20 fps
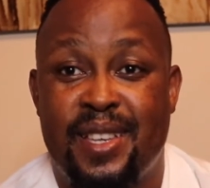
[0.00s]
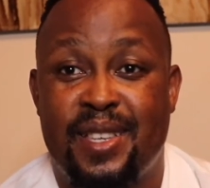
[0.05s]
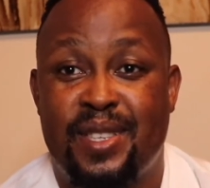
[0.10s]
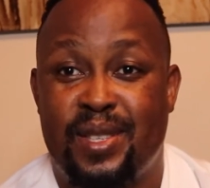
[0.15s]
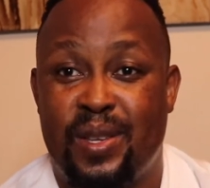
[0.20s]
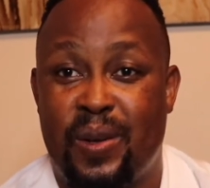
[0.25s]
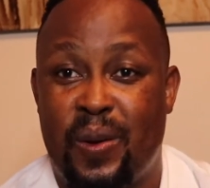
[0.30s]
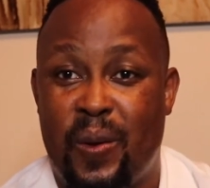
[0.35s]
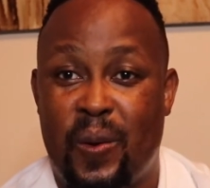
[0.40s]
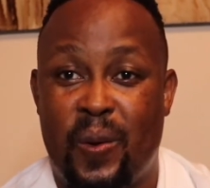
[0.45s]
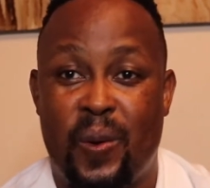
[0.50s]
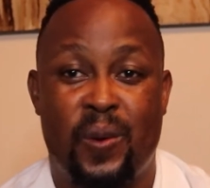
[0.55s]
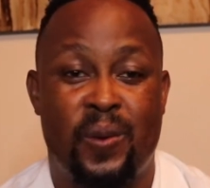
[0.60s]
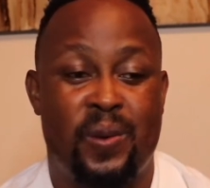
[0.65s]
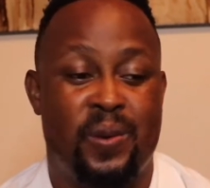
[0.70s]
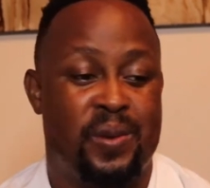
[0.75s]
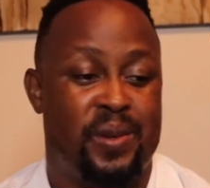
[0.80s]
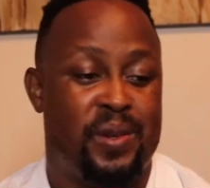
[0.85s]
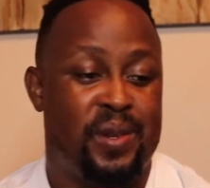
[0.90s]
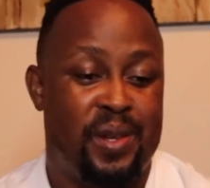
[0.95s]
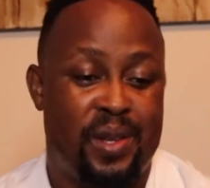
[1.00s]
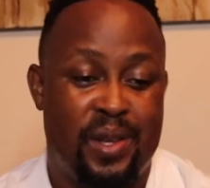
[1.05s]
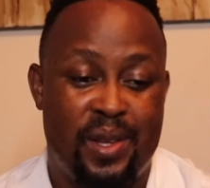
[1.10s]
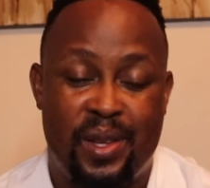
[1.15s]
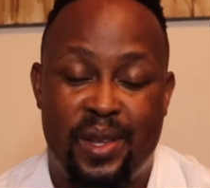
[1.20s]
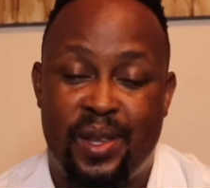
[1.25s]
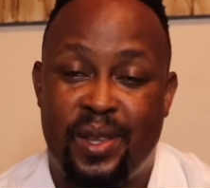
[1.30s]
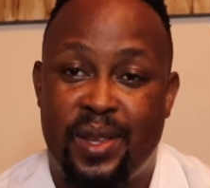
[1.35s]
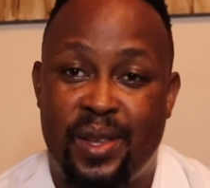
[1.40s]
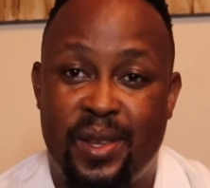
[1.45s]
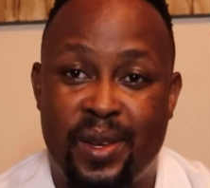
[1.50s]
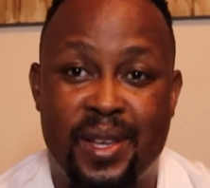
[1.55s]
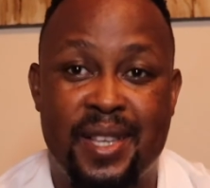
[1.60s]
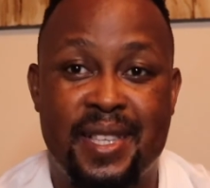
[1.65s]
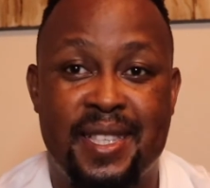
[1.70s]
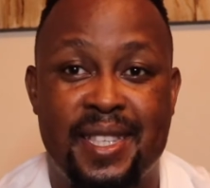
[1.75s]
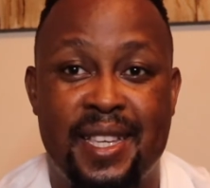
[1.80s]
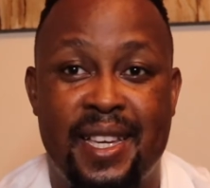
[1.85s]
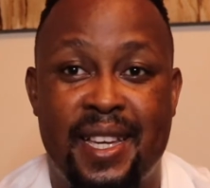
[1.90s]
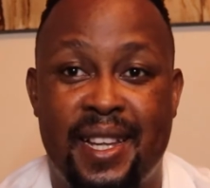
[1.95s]
So you
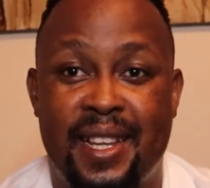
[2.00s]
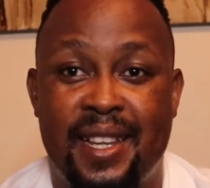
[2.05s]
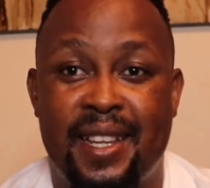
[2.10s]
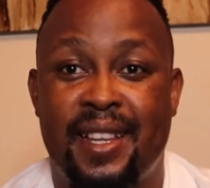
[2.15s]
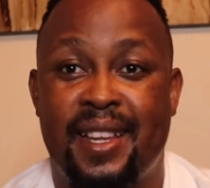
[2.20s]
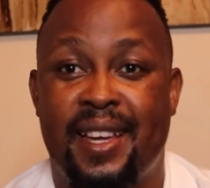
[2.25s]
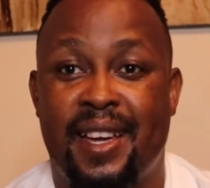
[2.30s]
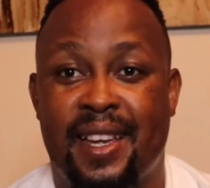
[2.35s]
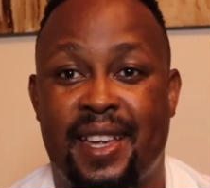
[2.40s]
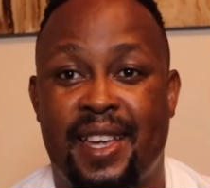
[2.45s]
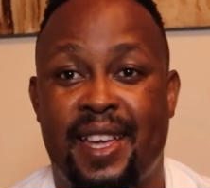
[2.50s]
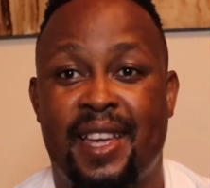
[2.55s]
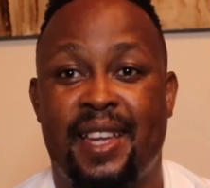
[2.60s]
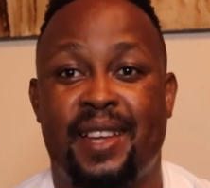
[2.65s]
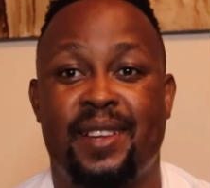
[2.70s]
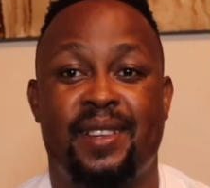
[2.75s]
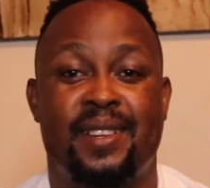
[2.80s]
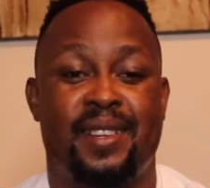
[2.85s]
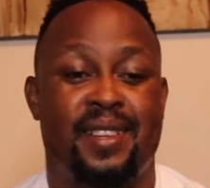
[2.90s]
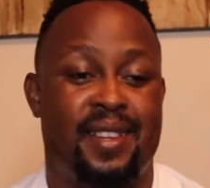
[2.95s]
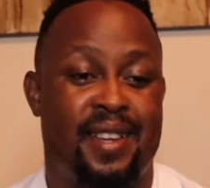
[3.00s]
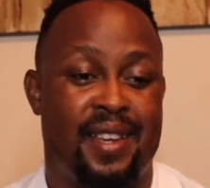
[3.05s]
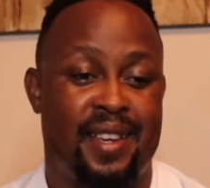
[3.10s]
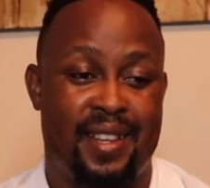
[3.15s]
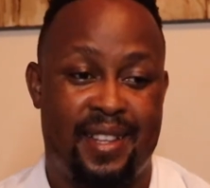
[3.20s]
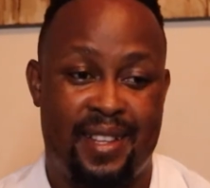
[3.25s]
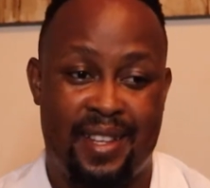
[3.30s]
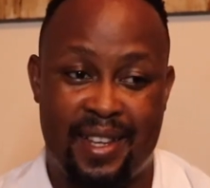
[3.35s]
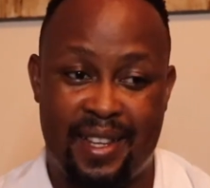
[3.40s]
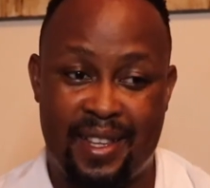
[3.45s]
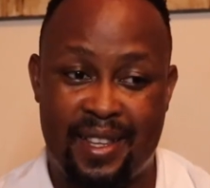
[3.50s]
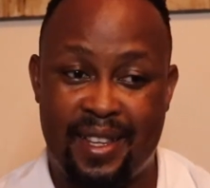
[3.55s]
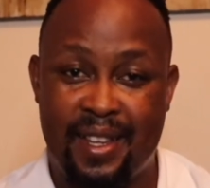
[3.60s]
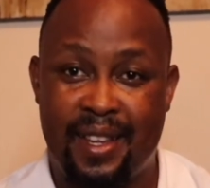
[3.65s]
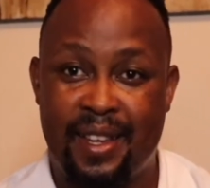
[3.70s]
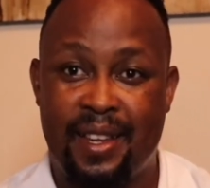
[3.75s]
can tell again that